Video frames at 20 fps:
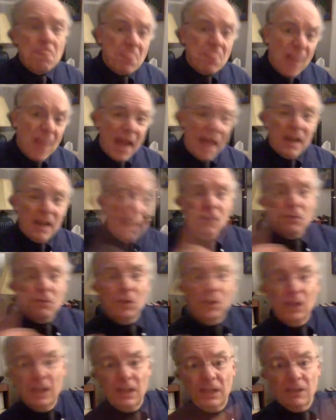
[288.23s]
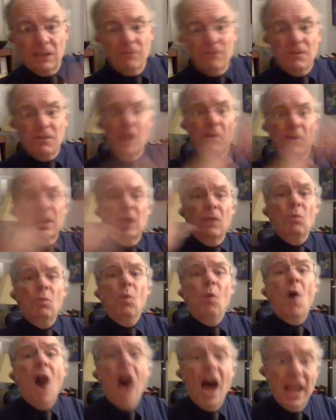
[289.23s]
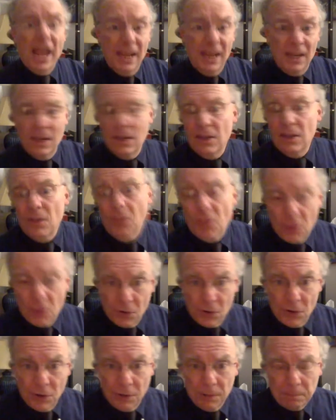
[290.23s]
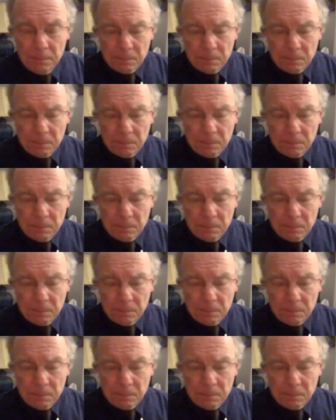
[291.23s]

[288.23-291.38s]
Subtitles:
That interval is a very wide third.